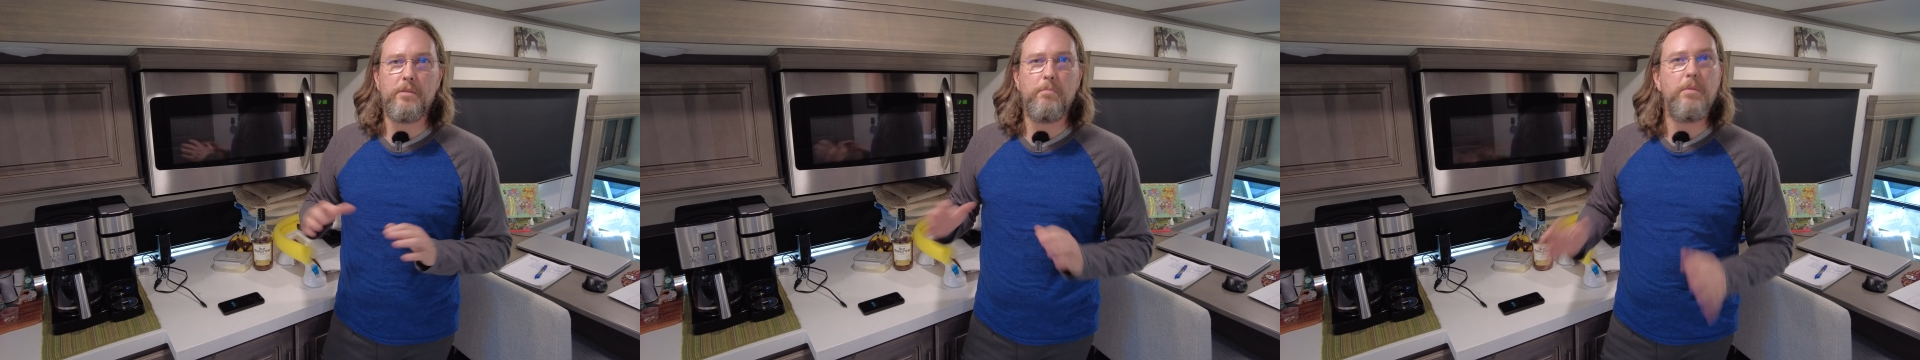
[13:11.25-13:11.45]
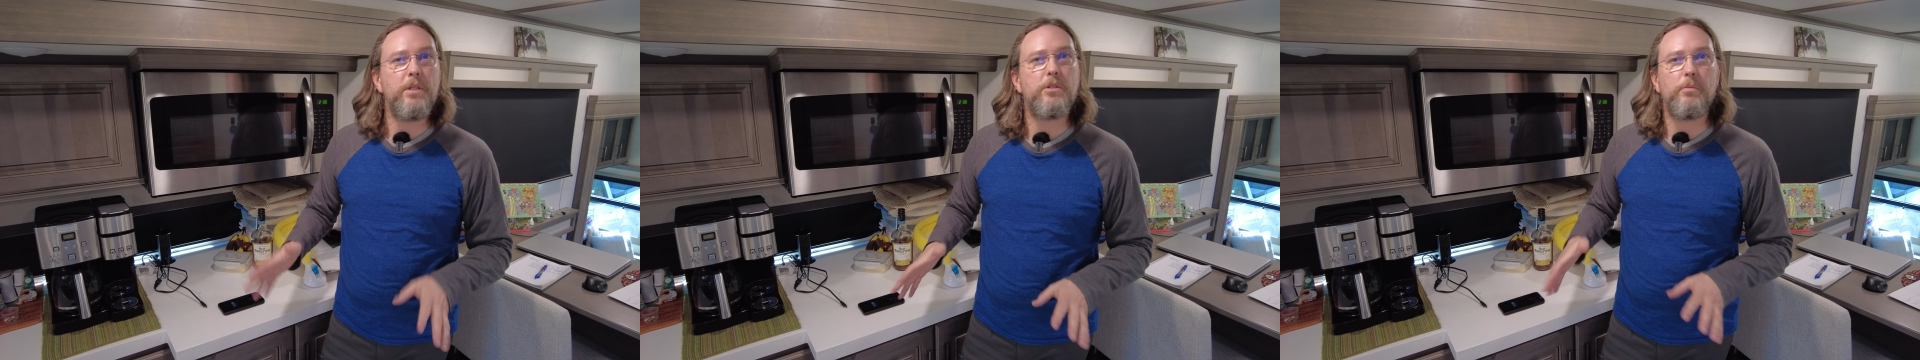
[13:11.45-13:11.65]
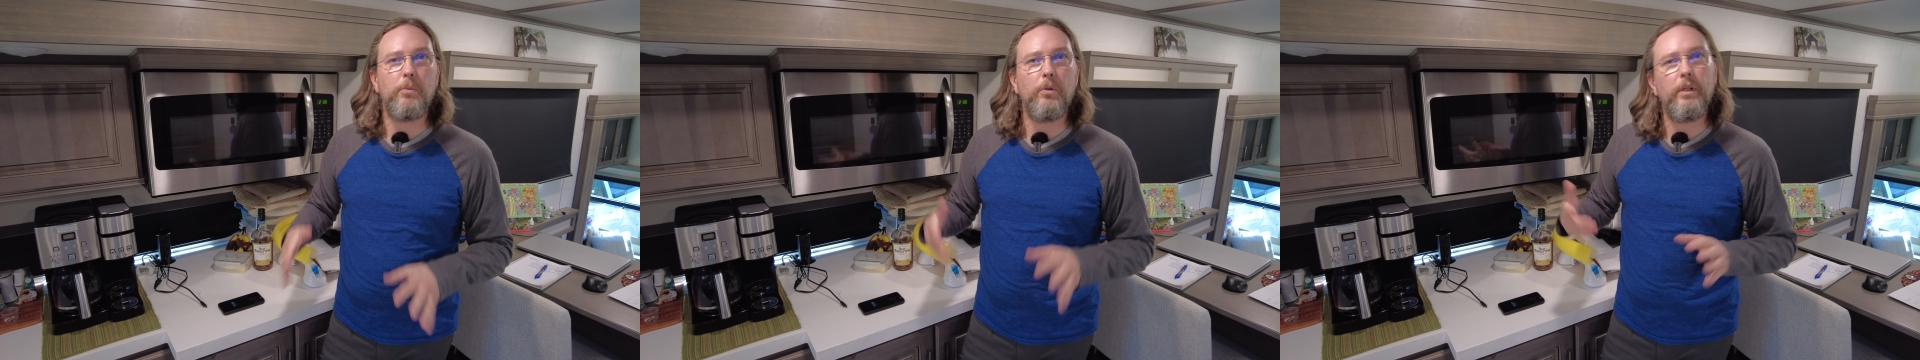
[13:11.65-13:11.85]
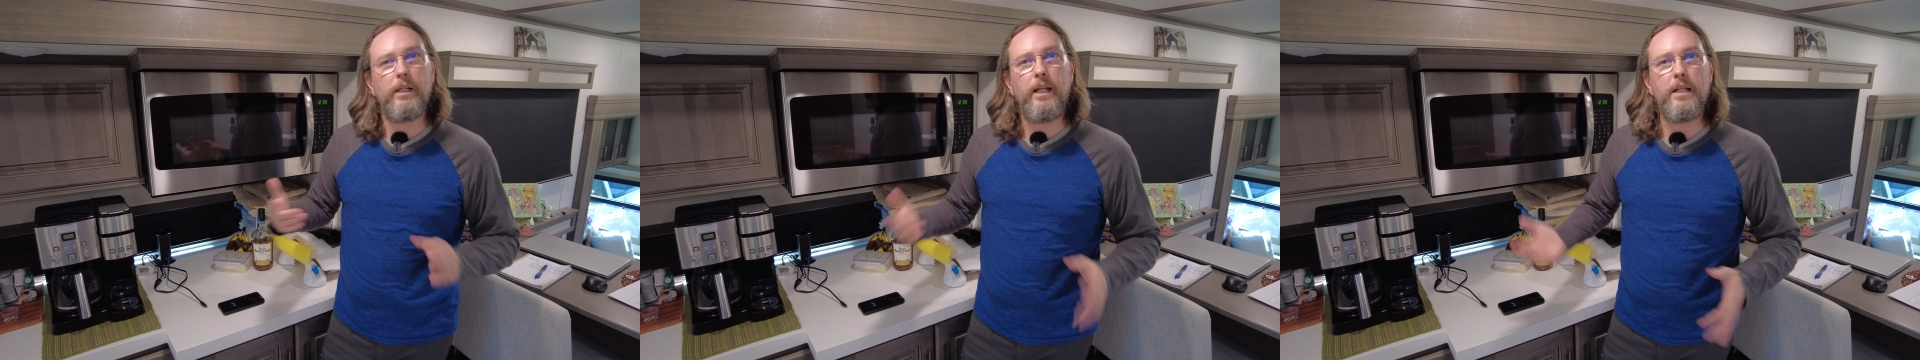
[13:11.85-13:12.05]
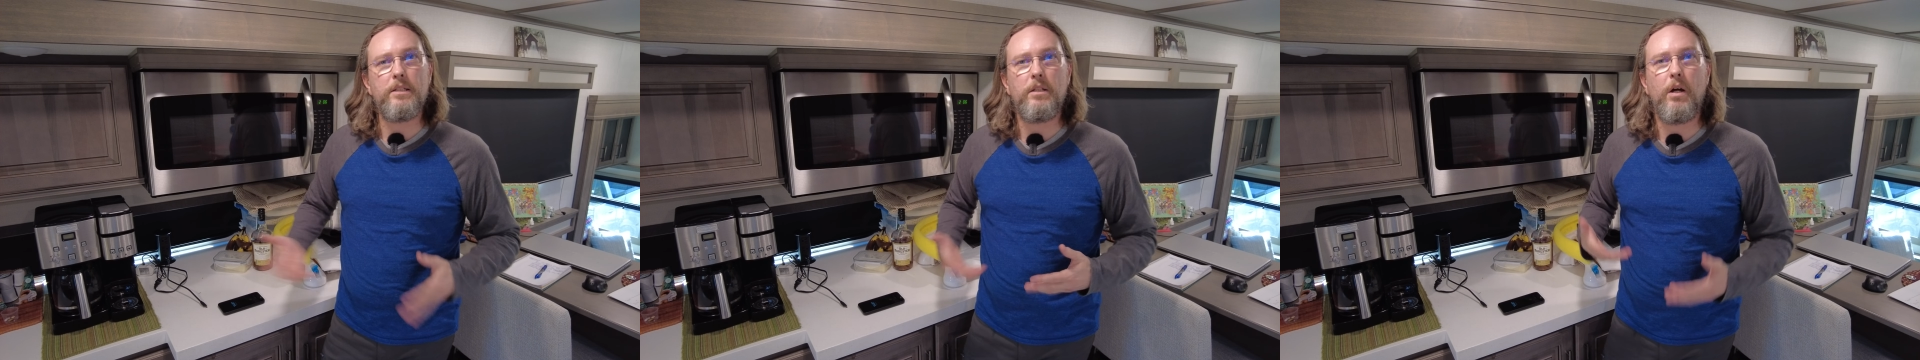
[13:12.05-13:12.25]
miserable, and
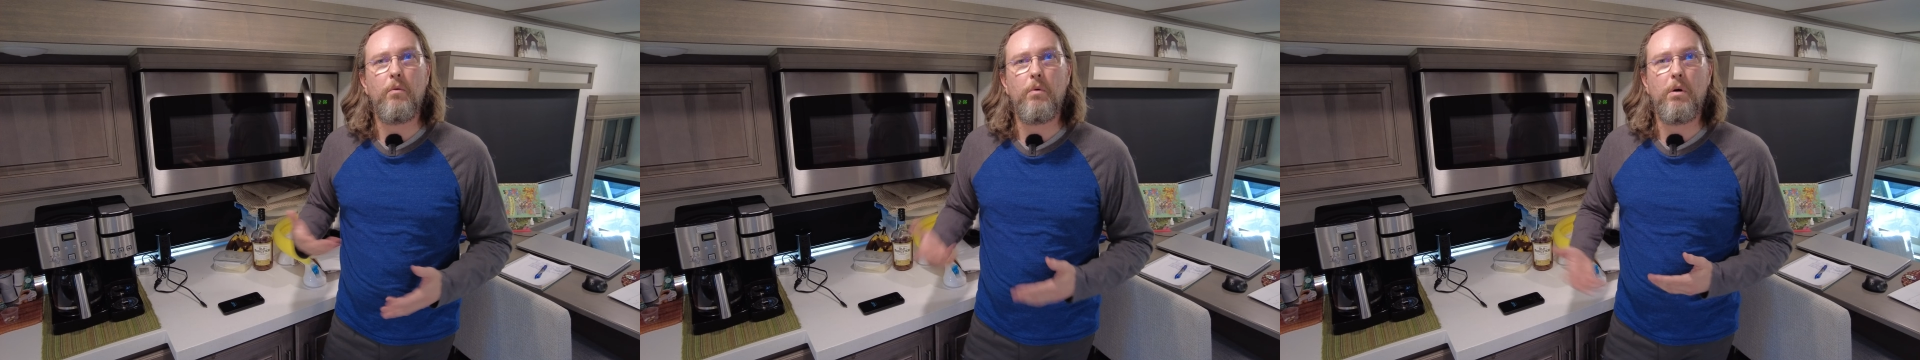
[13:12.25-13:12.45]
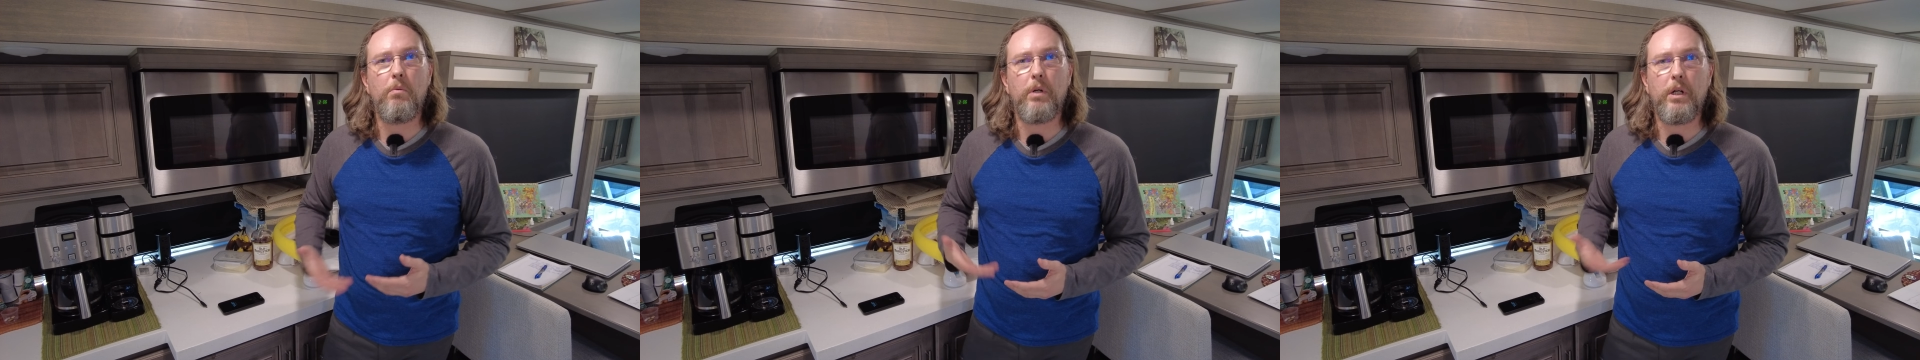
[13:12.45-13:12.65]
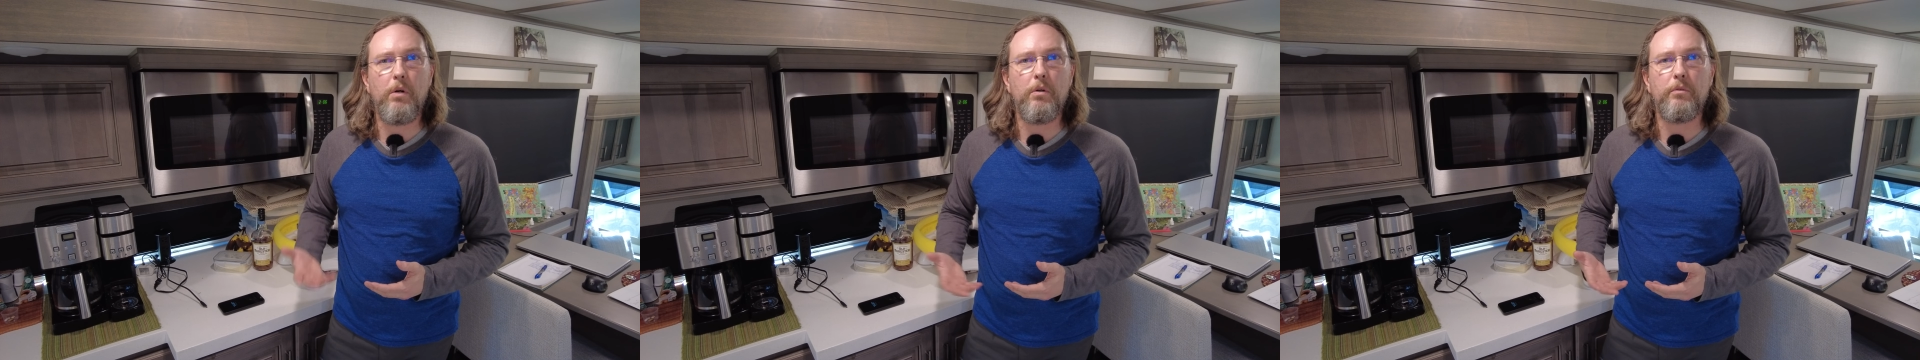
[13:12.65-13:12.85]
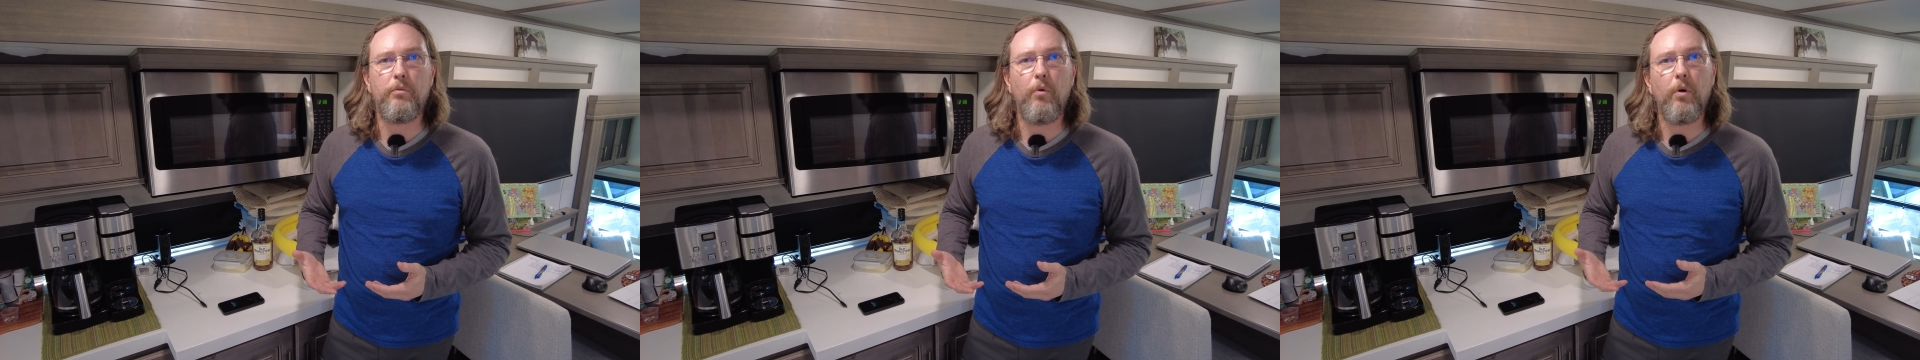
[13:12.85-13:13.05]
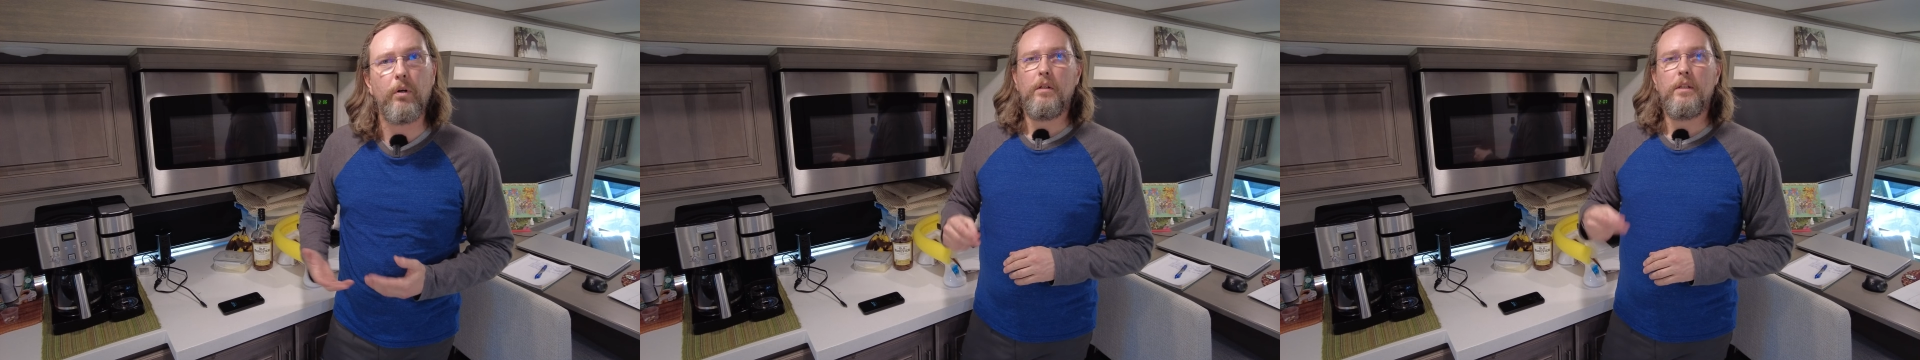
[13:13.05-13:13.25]
that's not what we're going
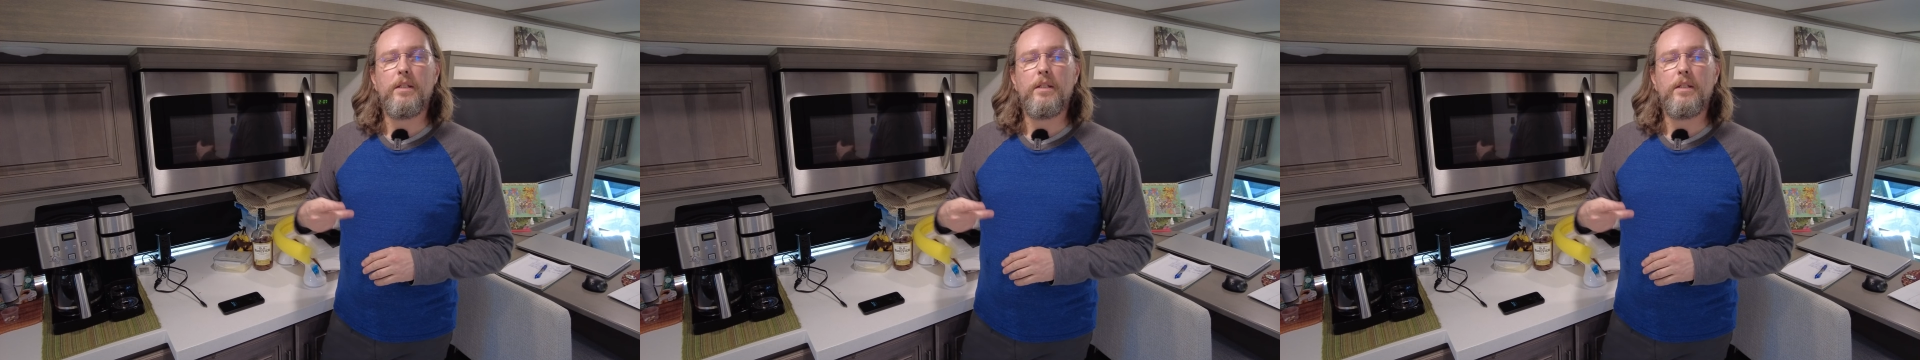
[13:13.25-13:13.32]
for.